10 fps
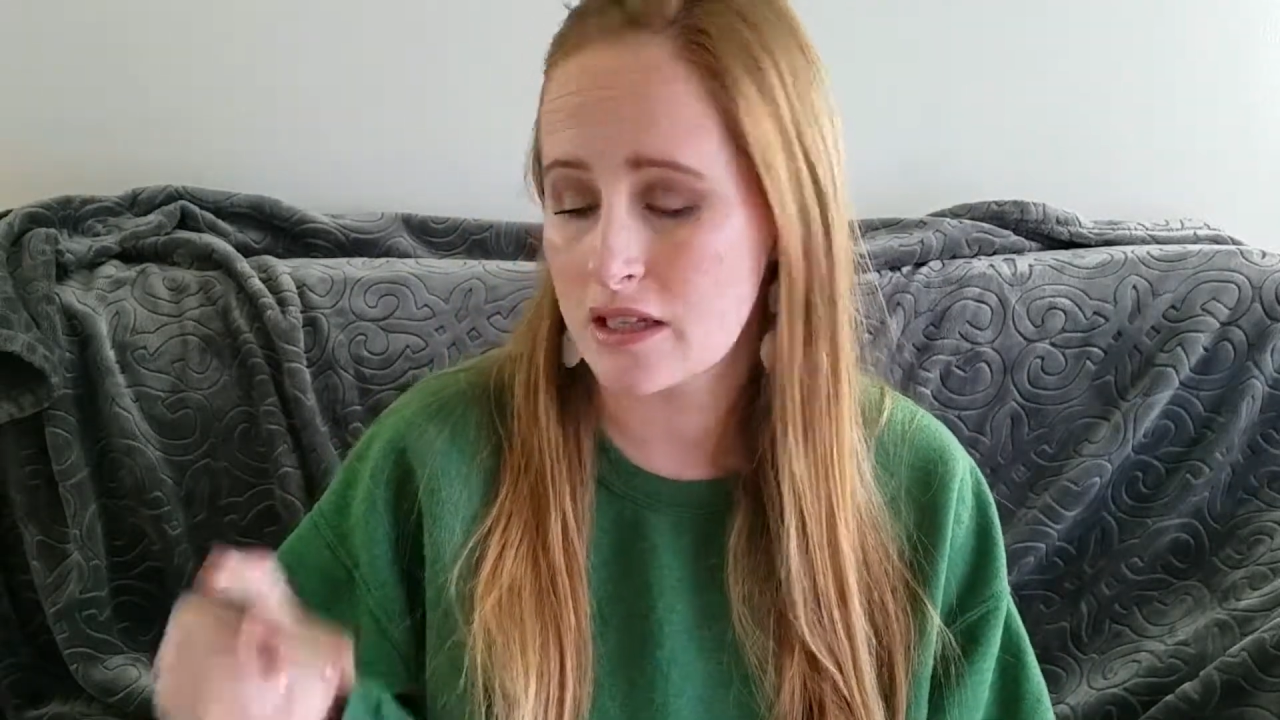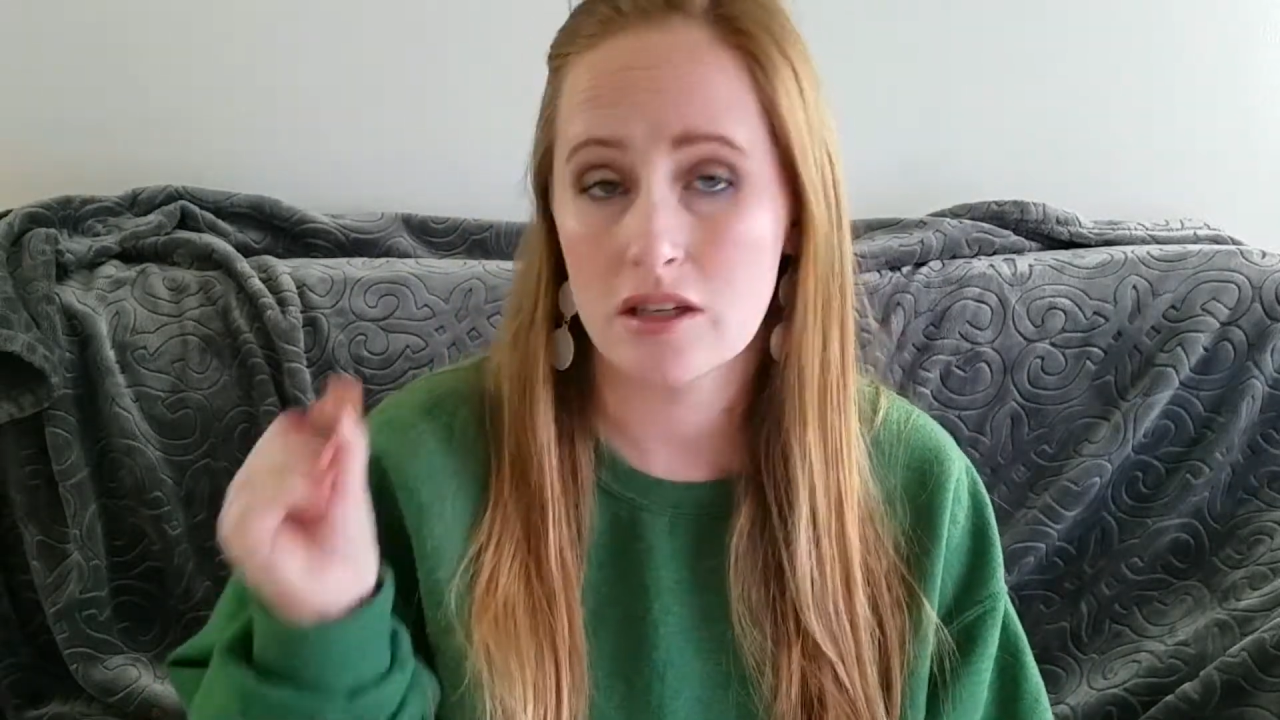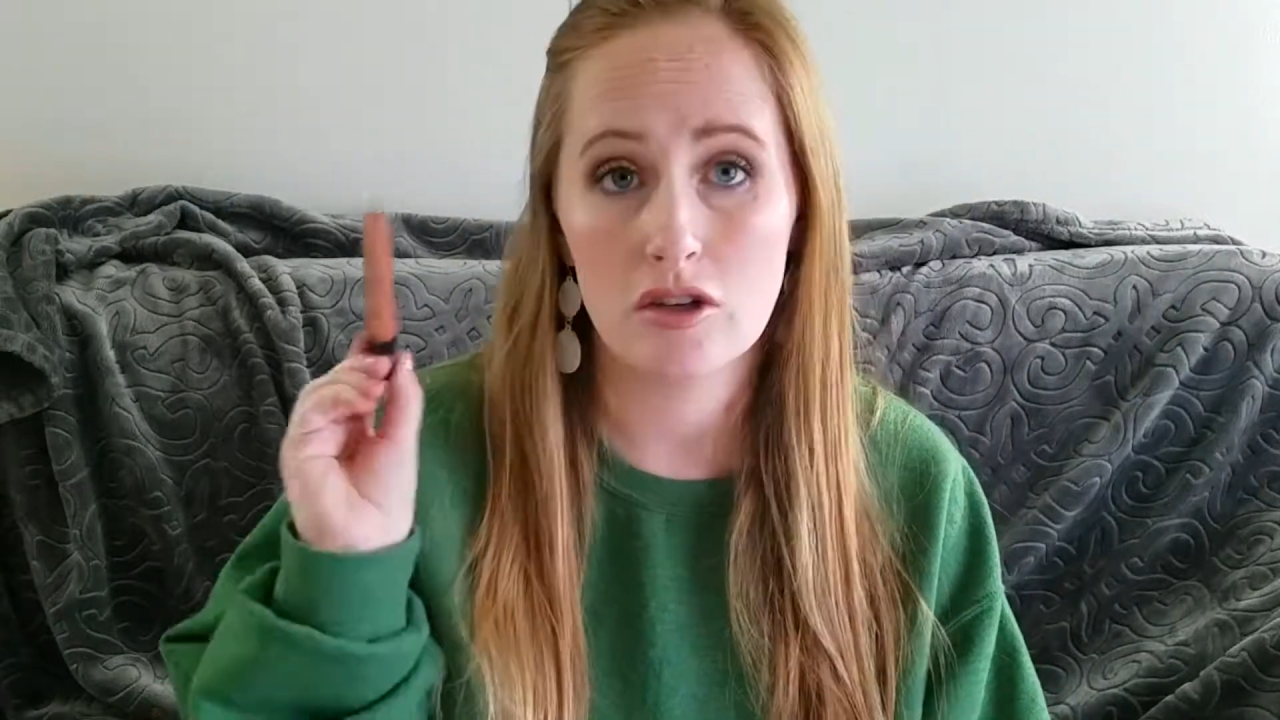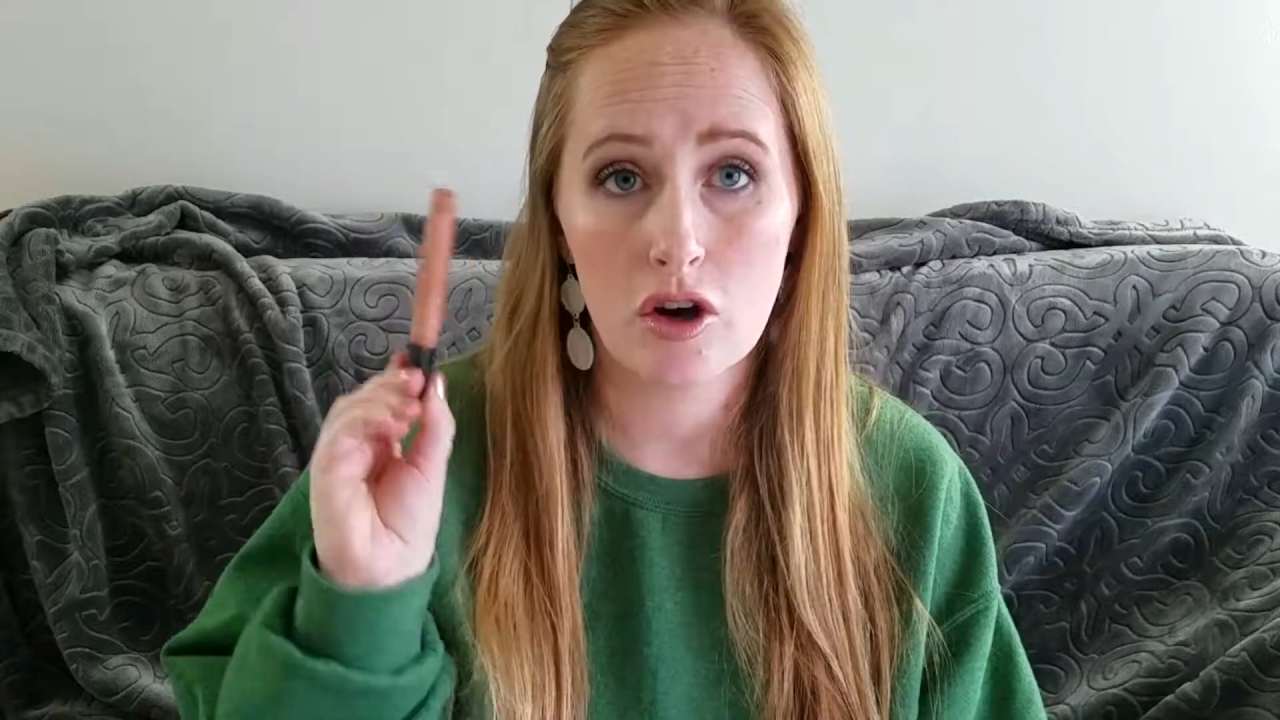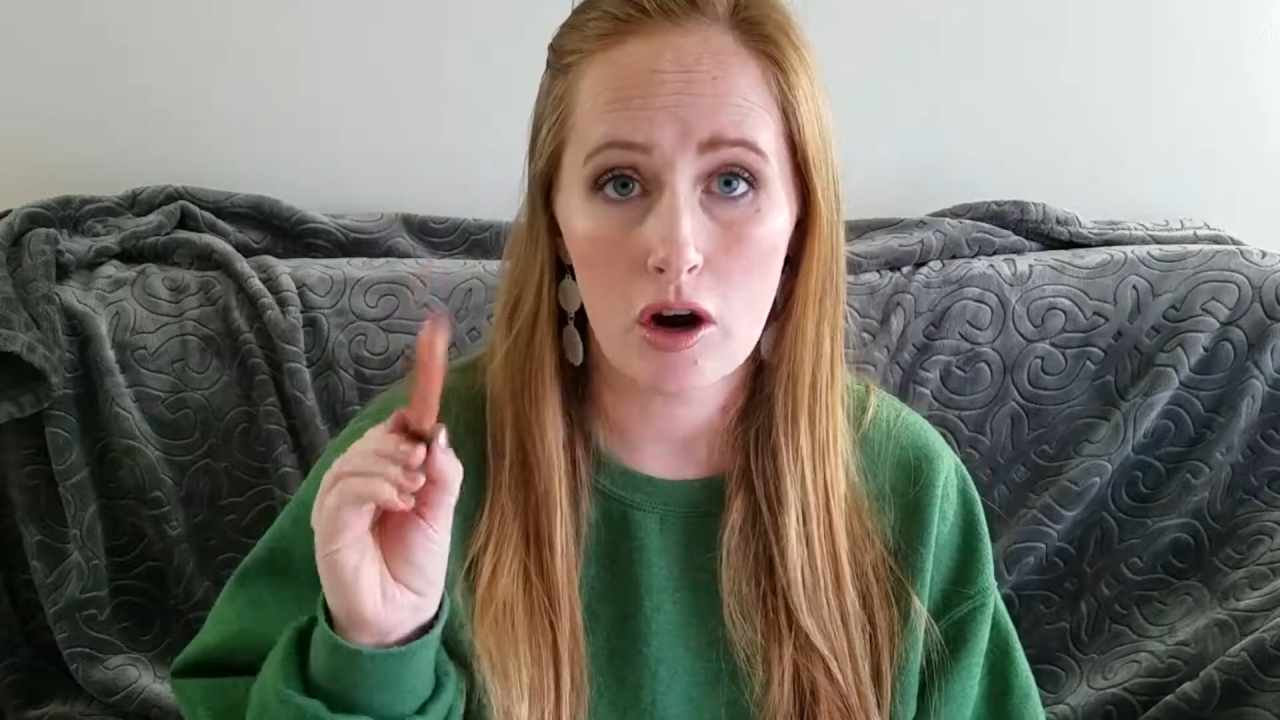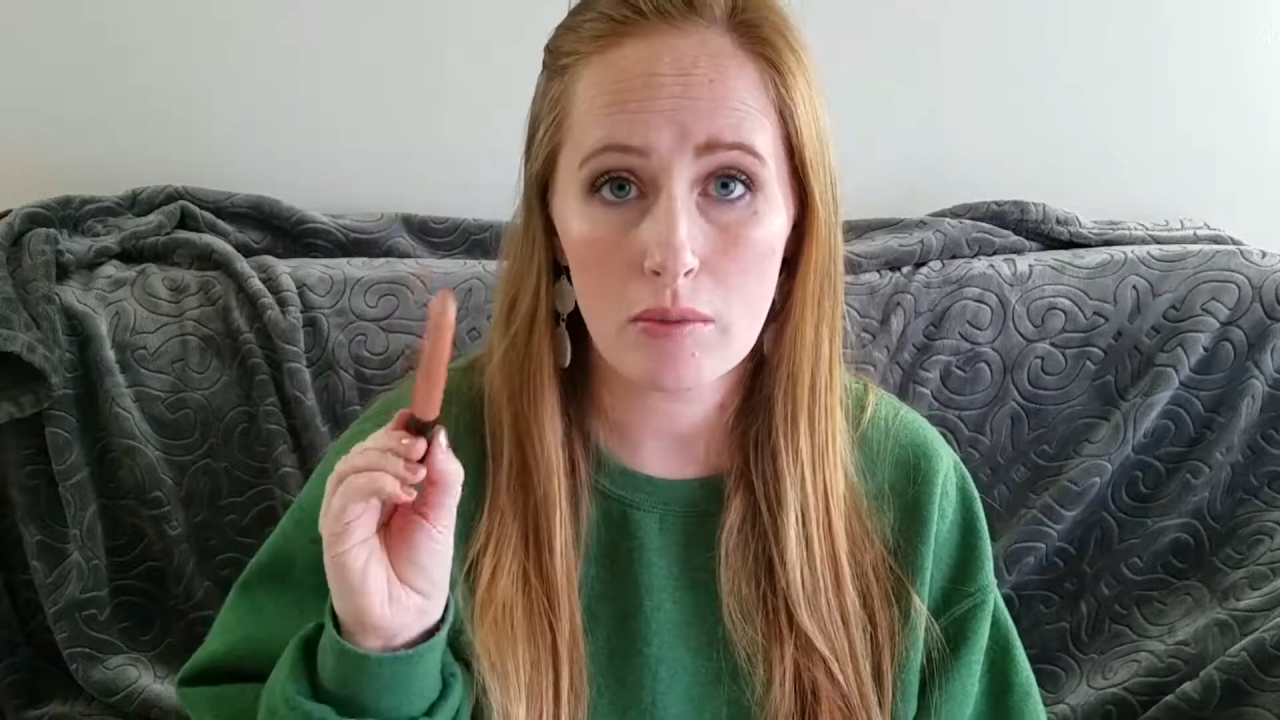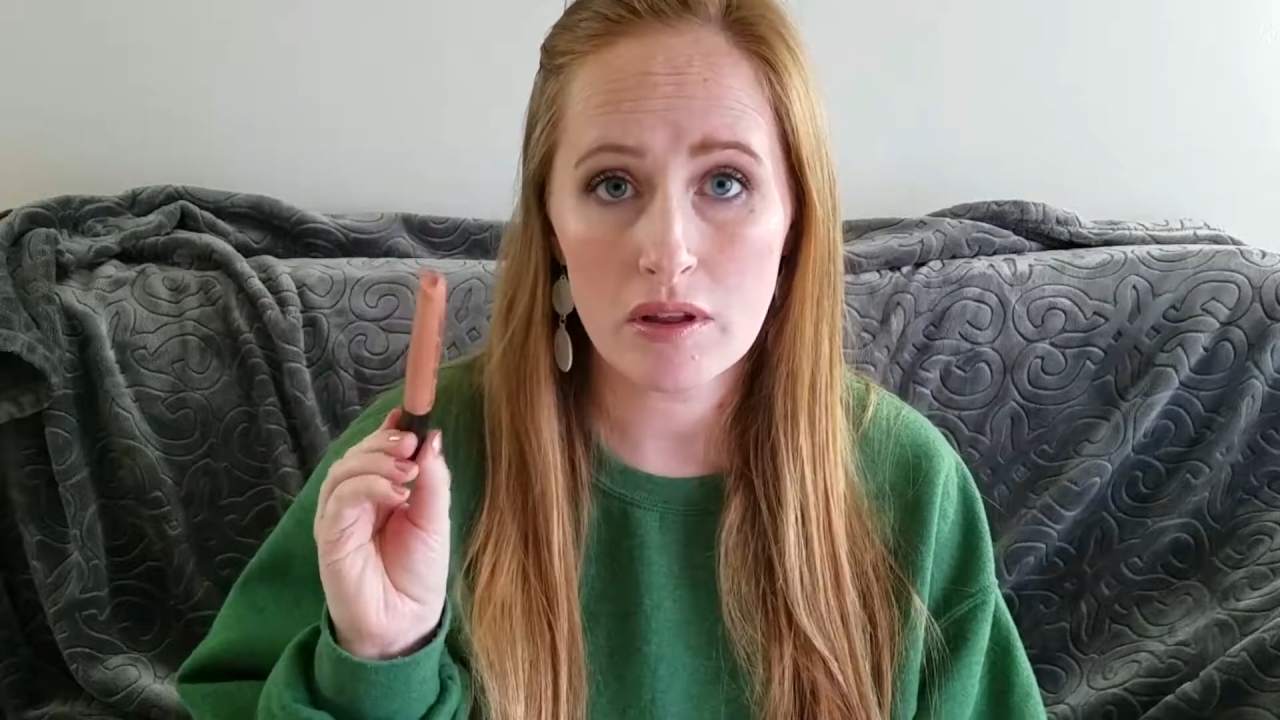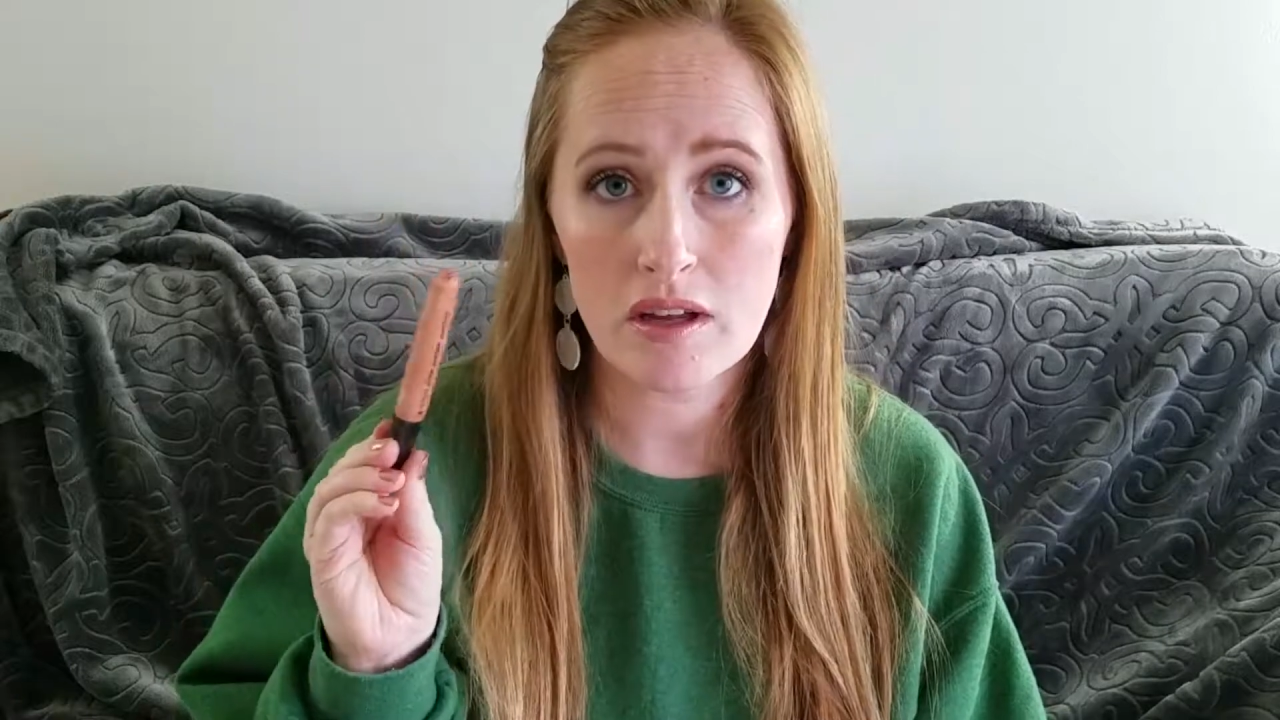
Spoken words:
in Caramel